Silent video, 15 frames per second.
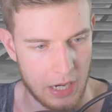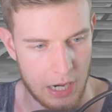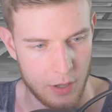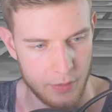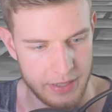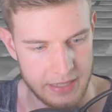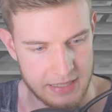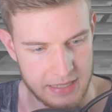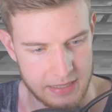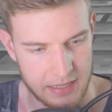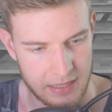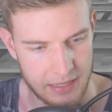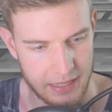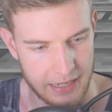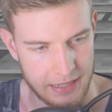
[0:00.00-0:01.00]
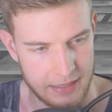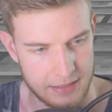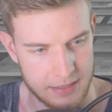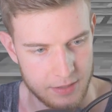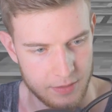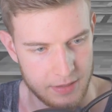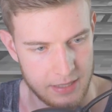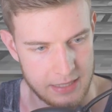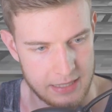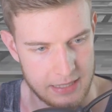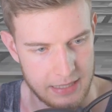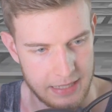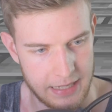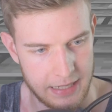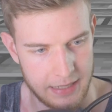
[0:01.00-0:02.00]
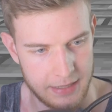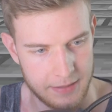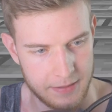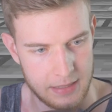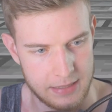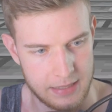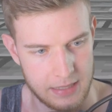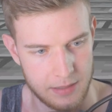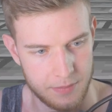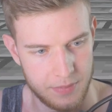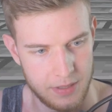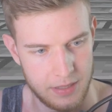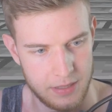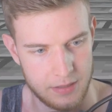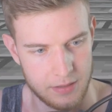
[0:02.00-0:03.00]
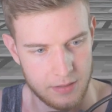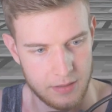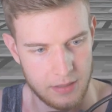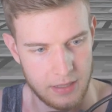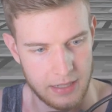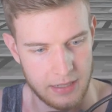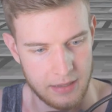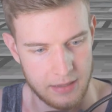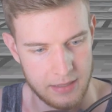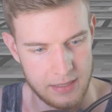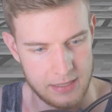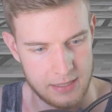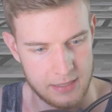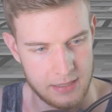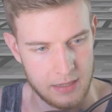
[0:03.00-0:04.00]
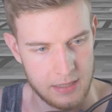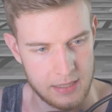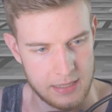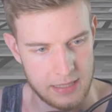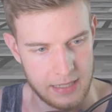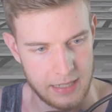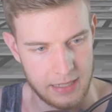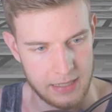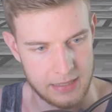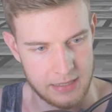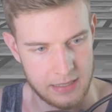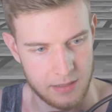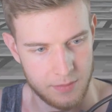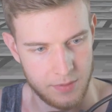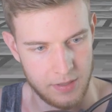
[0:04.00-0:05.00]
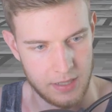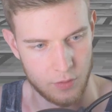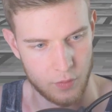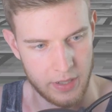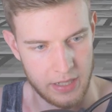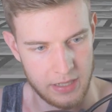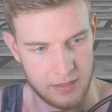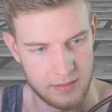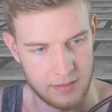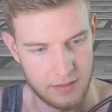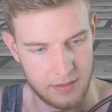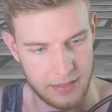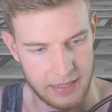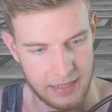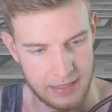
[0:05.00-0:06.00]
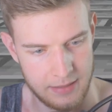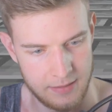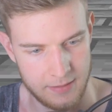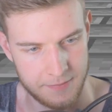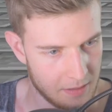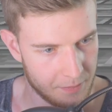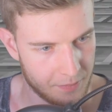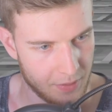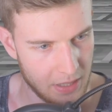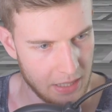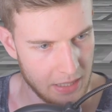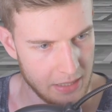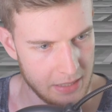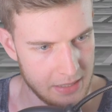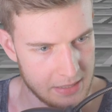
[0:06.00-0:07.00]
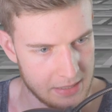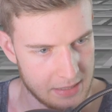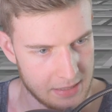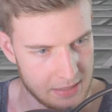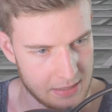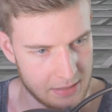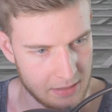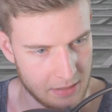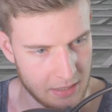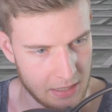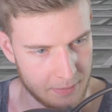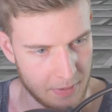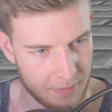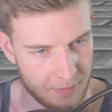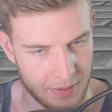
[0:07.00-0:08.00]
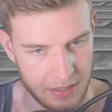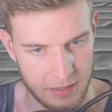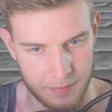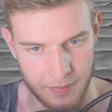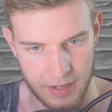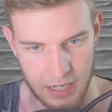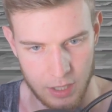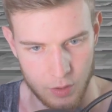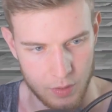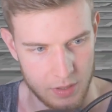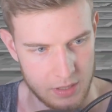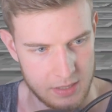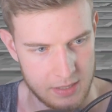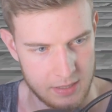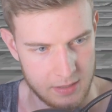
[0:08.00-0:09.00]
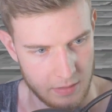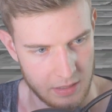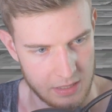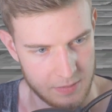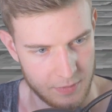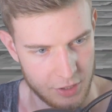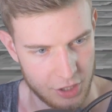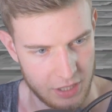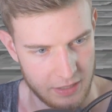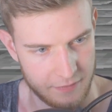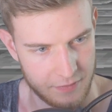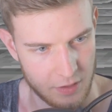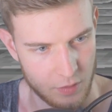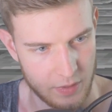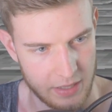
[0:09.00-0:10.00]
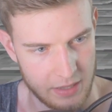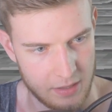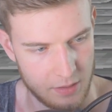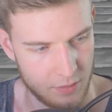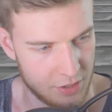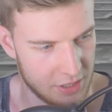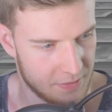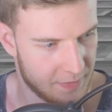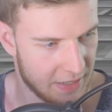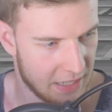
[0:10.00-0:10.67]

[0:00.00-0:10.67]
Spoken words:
how he's gonna land. So this leg is gonna be turned like this. This leg is gonna be ready to land. The body is still gonna be bent backwards. Not as much left and right though, just